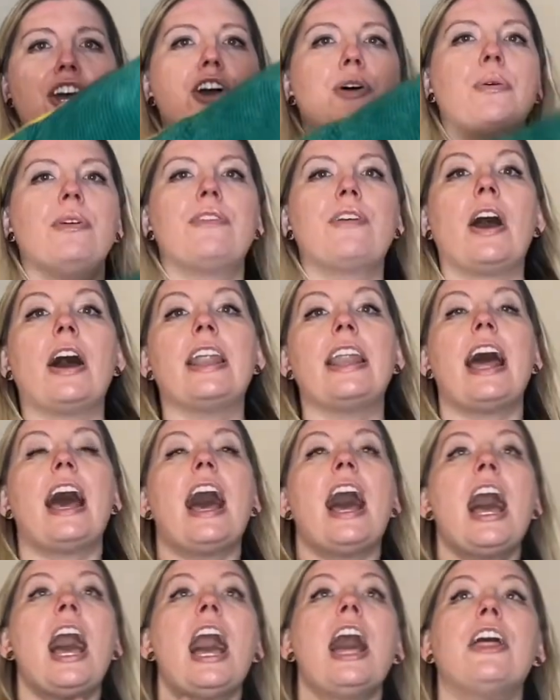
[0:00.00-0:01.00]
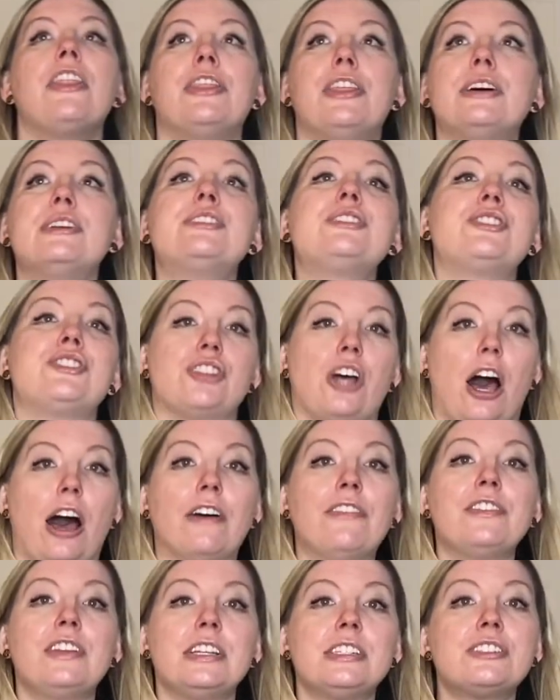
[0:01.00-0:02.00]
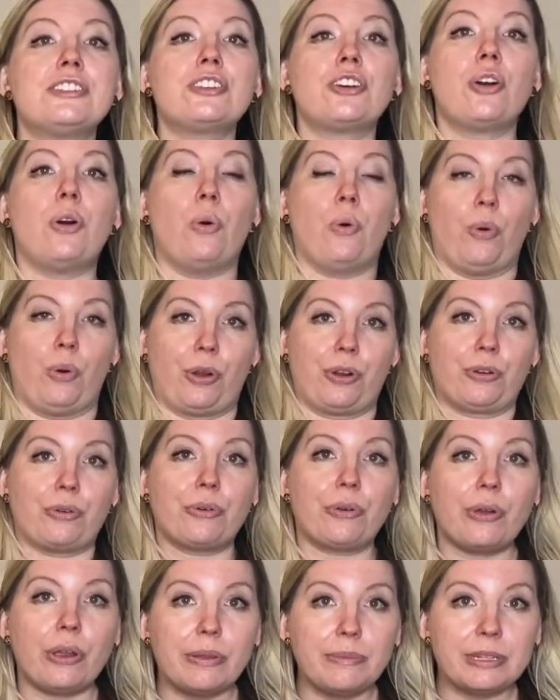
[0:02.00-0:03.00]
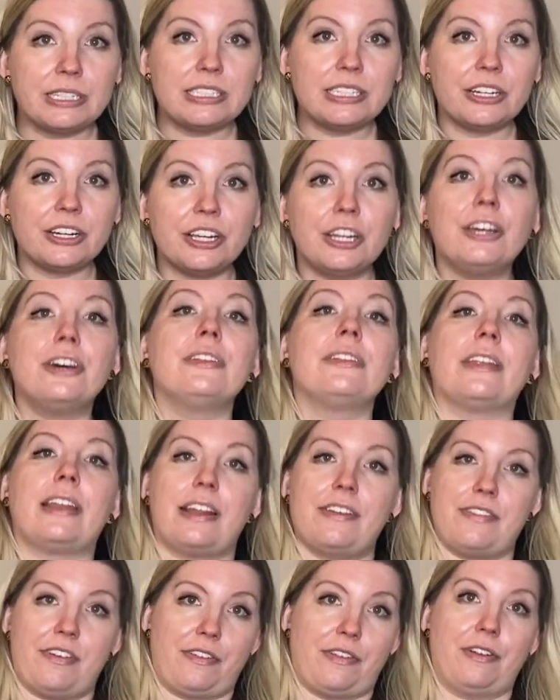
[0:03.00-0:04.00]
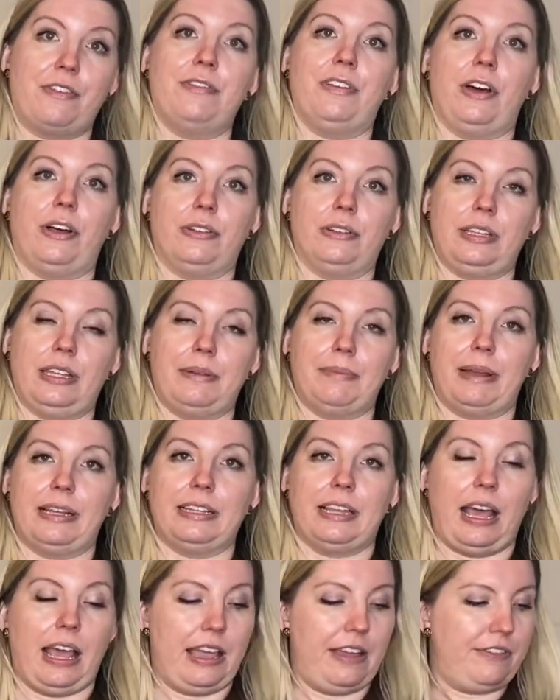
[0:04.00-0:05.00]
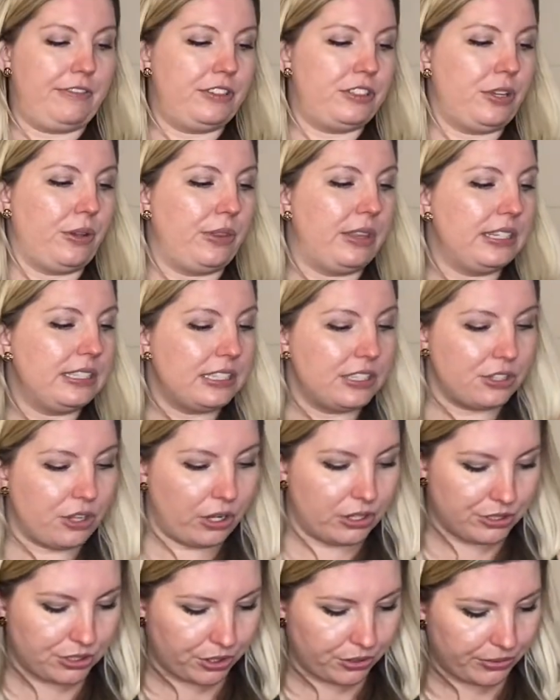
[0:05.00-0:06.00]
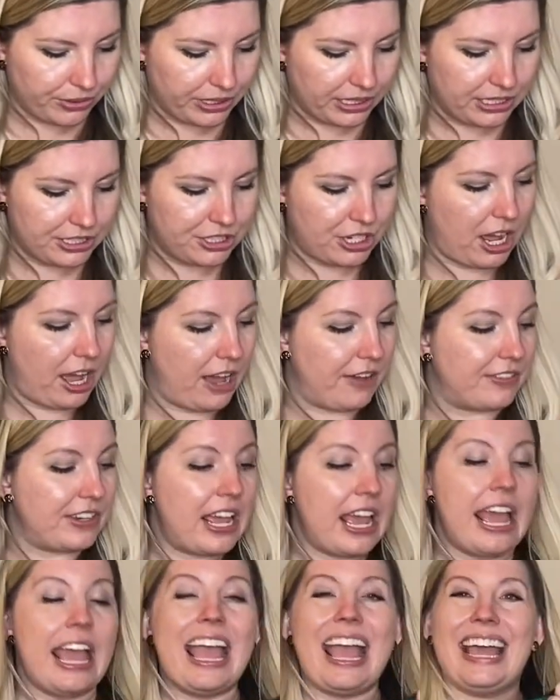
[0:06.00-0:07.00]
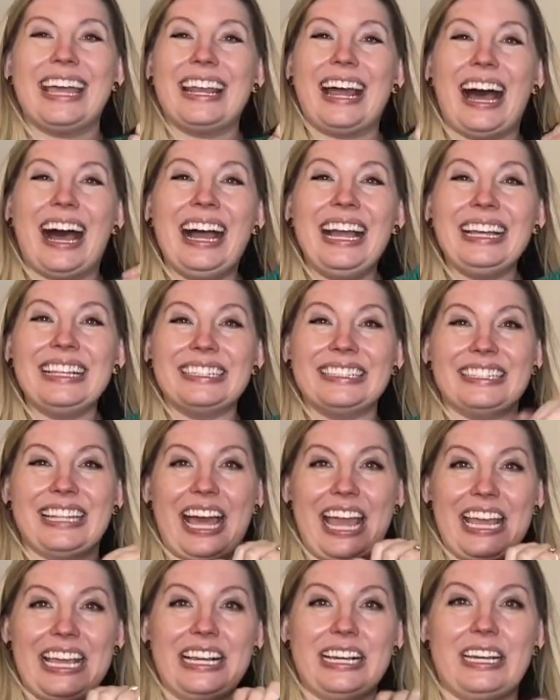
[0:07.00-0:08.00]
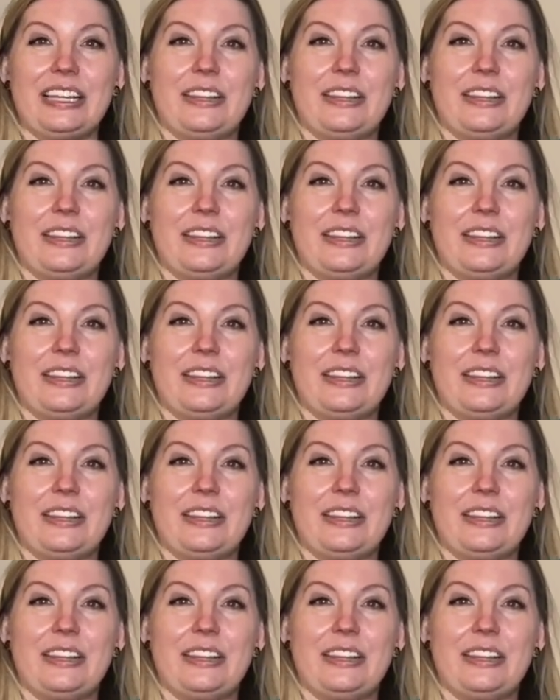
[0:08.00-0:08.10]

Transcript: we've got the softest corduroy material that I've ever felt in my life. So this is also really soft, and I like the